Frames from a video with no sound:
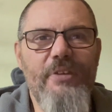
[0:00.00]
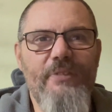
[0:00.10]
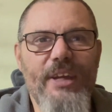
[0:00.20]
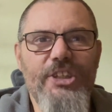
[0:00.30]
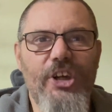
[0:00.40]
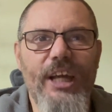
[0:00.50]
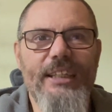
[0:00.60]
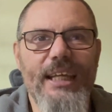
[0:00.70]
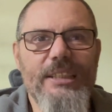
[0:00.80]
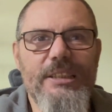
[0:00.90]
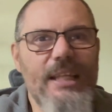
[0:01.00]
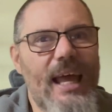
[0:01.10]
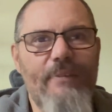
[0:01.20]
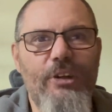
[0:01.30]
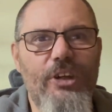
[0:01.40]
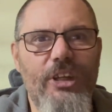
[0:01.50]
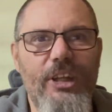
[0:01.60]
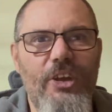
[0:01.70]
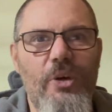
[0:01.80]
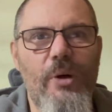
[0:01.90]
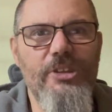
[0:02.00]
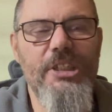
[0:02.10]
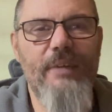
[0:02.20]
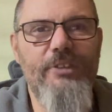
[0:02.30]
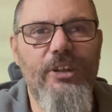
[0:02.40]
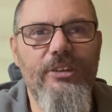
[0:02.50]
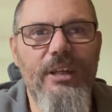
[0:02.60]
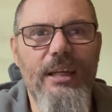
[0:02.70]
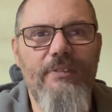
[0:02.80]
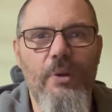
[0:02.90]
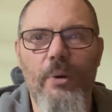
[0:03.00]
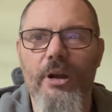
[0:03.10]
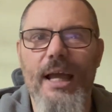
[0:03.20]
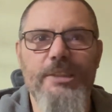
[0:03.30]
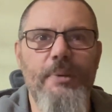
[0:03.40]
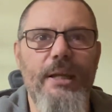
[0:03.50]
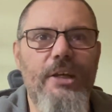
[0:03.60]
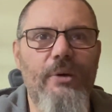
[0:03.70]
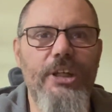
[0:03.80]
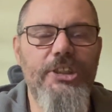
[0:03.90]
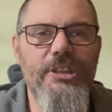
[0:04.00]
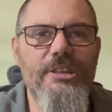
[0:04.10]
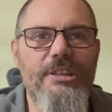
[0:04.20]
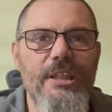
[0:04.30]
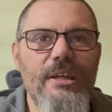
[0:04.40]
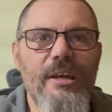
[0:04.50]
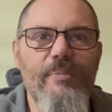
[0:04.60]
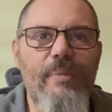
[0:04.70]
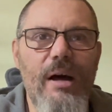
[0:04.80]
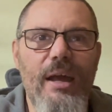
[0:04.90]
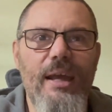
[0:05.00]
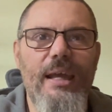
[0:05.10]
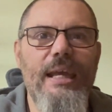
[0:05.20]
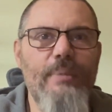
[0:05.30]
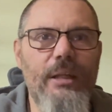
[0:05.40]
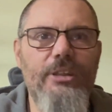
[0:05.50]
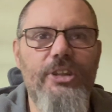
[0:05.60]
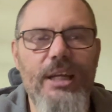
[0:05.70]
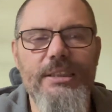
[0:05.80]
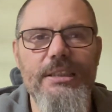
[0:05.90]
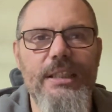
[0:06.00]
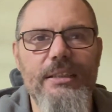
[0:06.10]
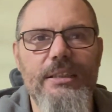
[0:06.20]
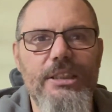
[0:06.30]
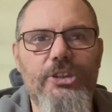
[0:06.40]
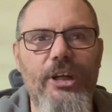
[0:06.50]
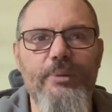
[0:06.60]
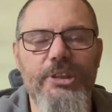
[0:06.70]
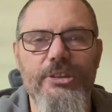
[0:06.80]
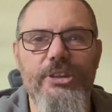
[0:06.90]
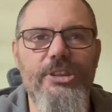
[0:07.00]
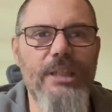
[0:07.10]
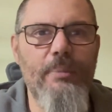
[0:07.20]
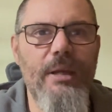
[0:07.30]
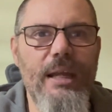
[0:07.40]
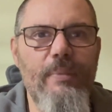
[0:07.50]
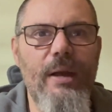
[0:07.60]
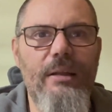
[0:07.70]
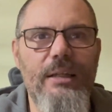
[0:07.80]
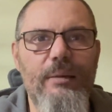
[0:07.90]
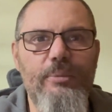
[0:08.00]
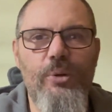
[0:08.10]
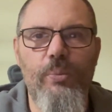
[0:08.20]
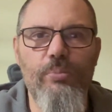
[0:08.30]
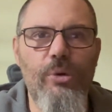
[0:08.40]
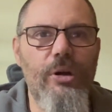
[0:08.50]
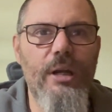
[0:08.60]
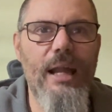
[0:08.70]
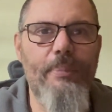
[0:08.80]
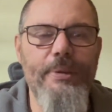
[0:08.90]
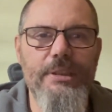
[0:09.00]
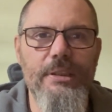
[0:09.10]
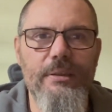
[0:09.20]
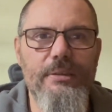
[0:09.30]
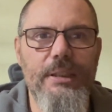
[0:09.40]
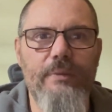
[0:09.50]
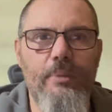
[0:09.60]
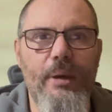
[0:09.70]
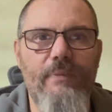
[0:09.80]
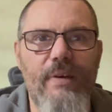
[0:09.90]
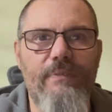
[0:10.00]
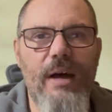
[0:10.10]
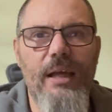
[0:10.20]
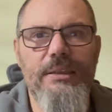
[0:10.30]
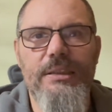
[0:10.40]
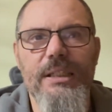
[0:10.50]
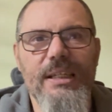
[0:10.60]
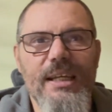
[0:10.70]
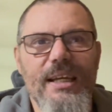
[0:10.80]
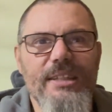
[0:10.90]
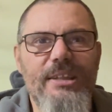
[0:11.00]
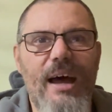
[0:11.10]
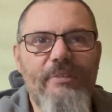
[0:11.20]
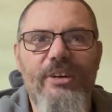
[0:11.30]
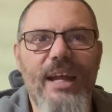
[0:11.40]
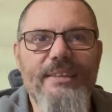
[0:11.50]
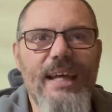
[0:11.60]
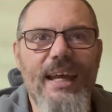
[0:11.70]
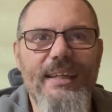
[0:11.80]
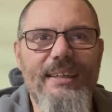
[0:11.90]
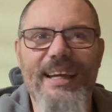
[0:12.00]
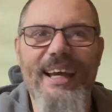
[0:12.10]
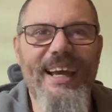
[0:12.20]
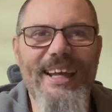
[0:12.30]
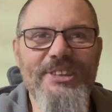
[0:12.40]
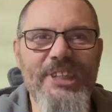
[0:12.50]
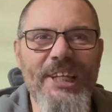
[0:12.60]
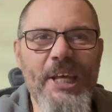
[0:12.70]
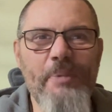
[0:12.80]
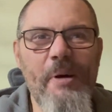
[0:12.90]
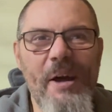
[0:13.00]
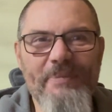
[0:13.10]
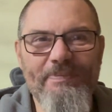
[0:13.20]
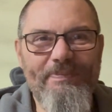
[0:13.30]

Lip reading: you've enjoyed this, have a look at the other ones that I've done. And if you want to ask me any questions, my email address is in the description. Just send me an email and I'm more than happy to give a bit of advice. So have a great day. See you later. Bye.